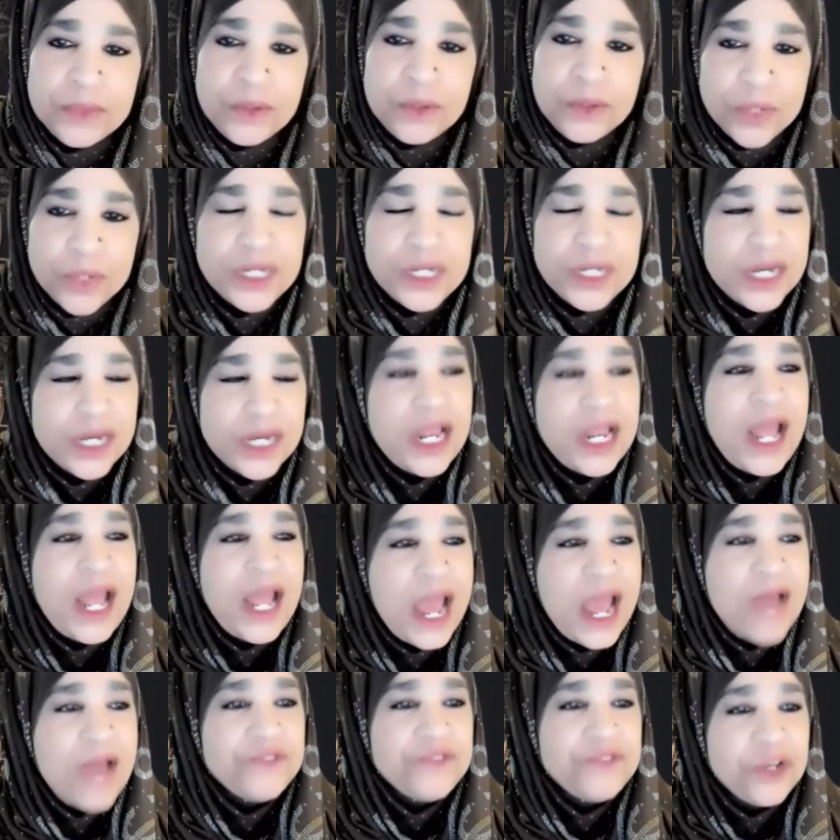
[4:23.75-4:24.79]
We're going to
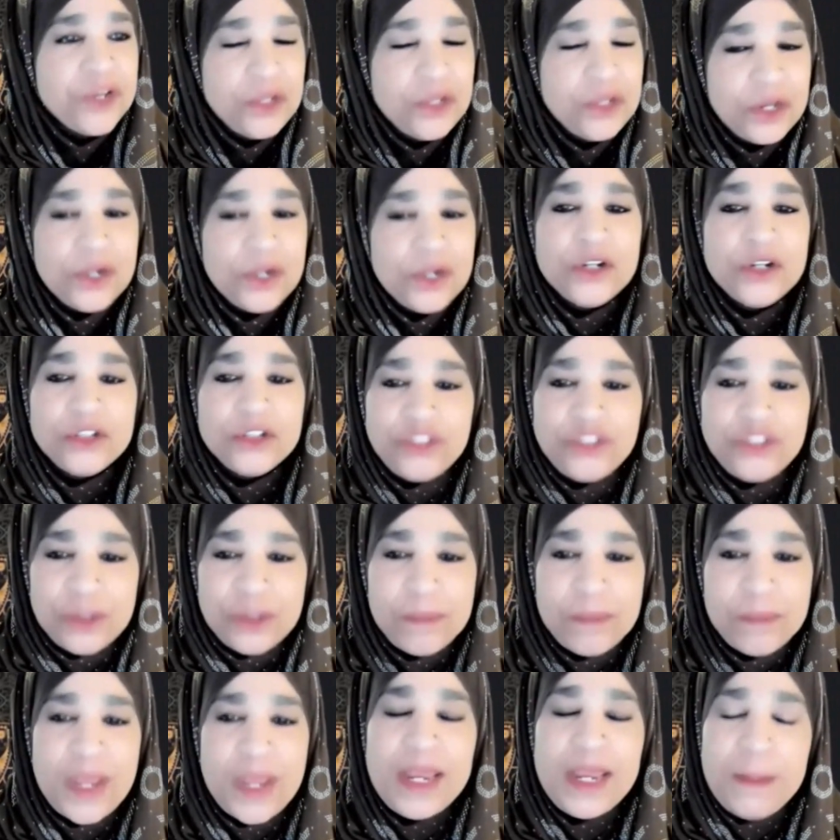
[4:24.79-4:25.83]
have to learn to
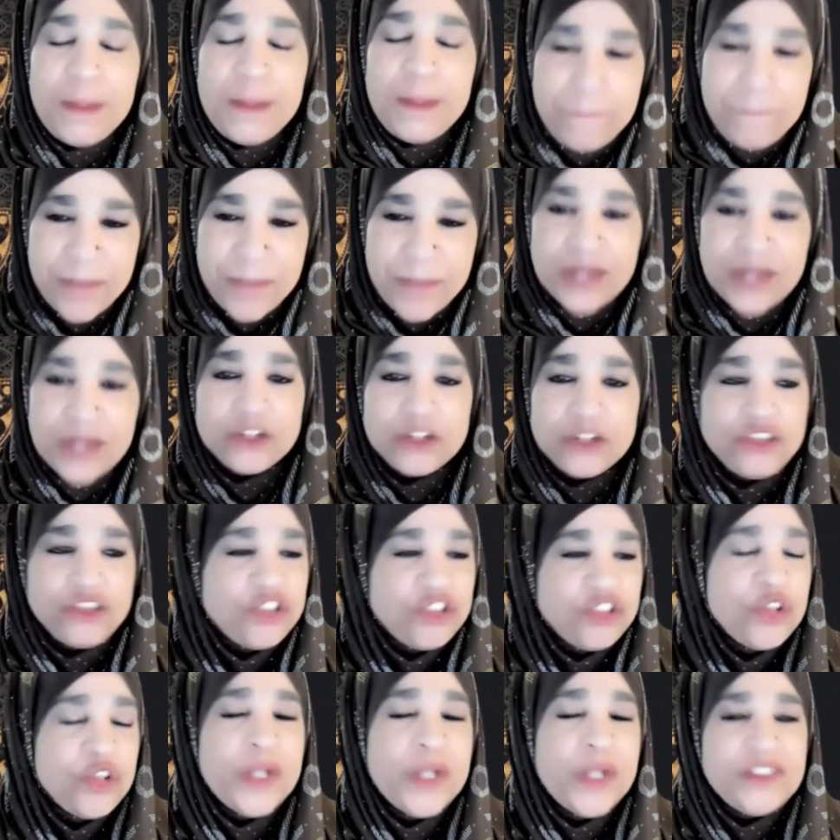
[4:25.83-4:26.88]
make better
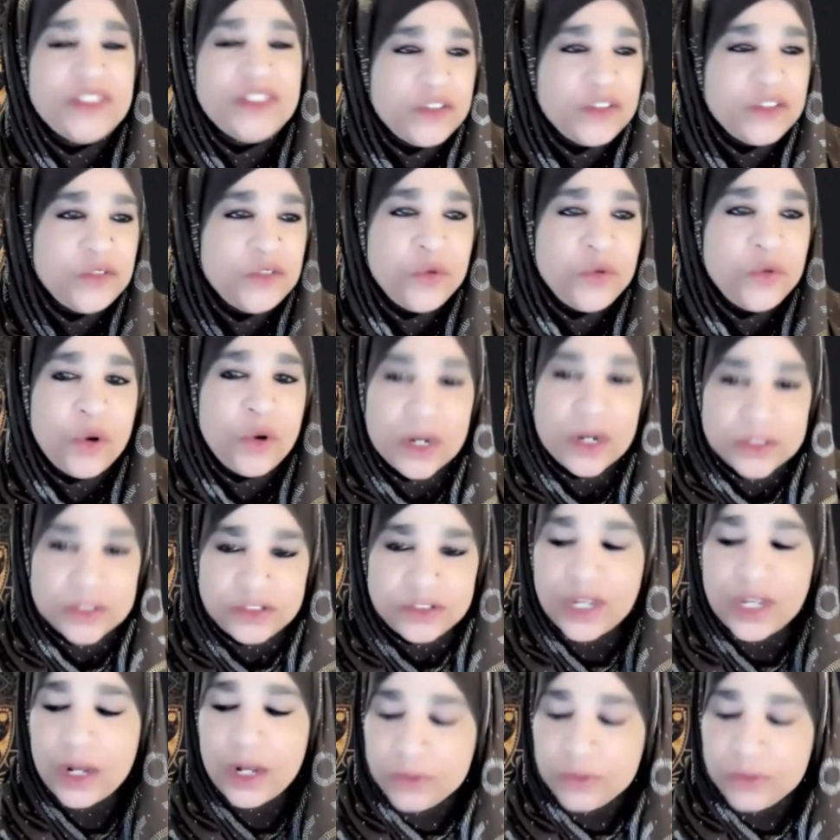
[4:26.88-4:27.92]
choices for
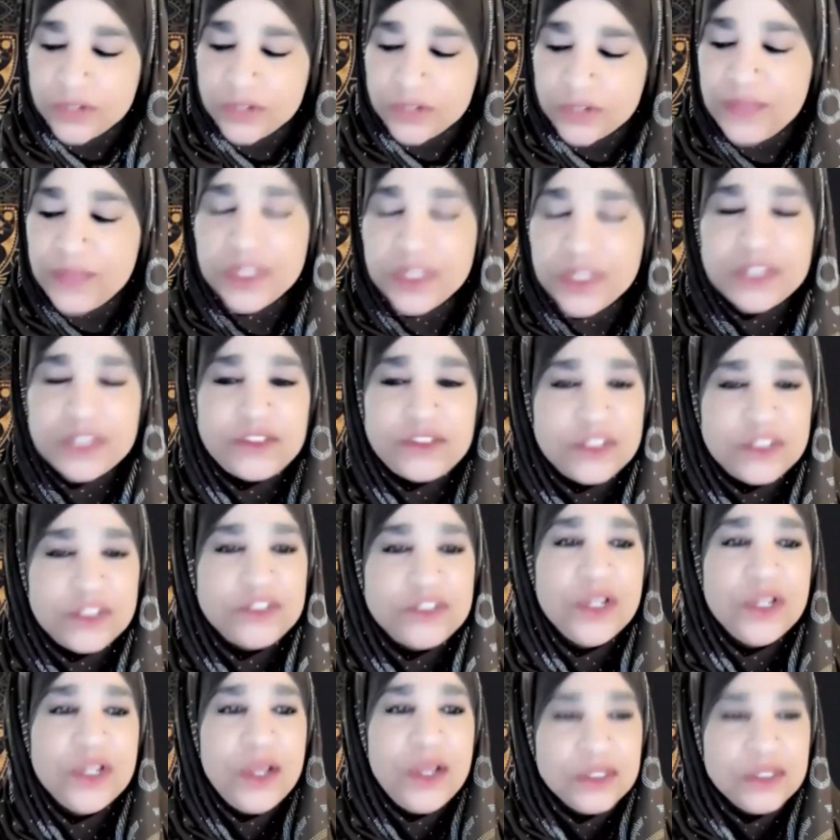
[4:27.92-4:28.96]
ourselves. And this
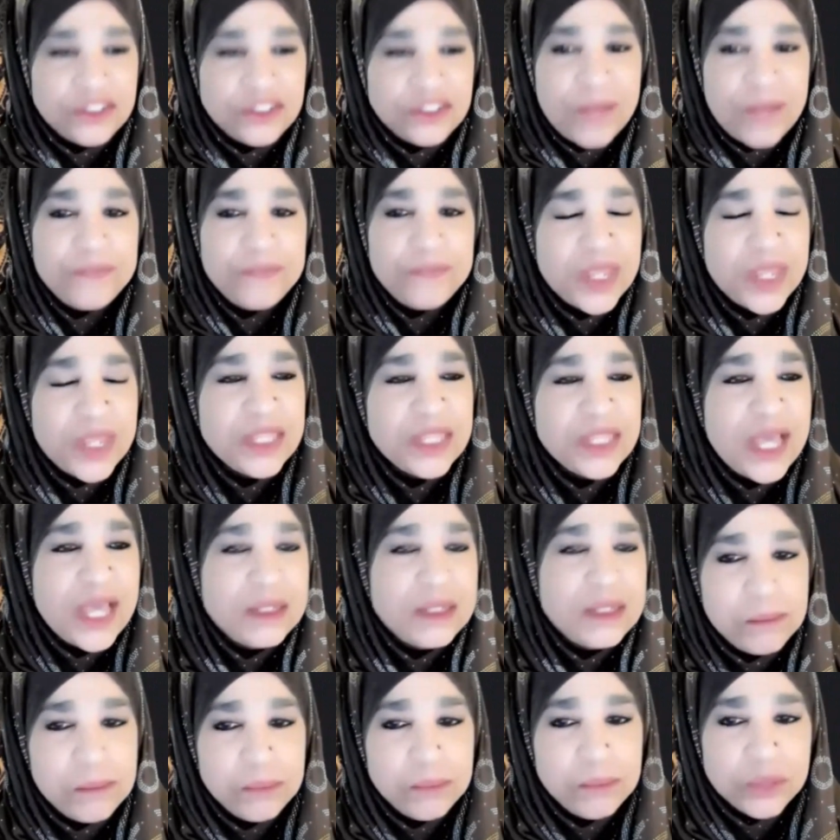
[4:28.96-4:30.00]
is something that
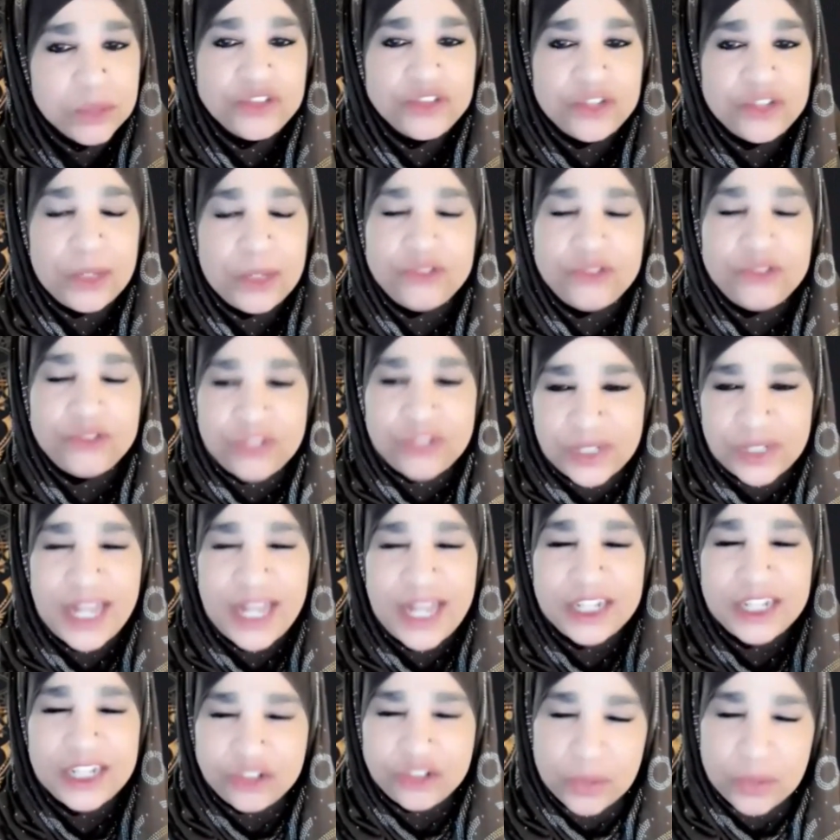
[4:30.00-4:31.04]
the Muslims
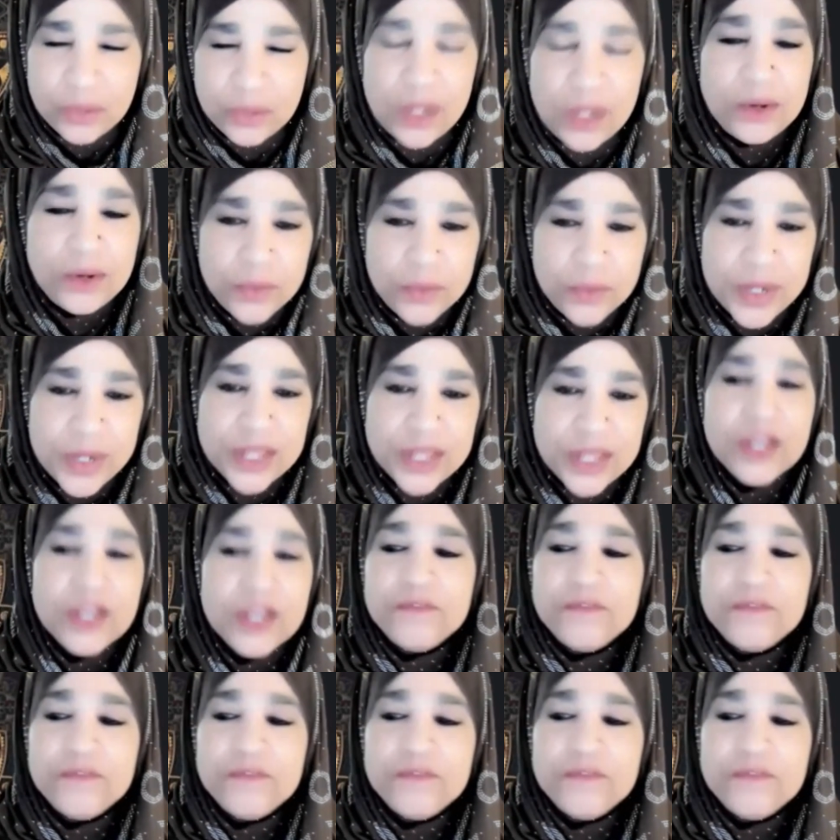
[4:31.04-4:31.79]
today struggle with.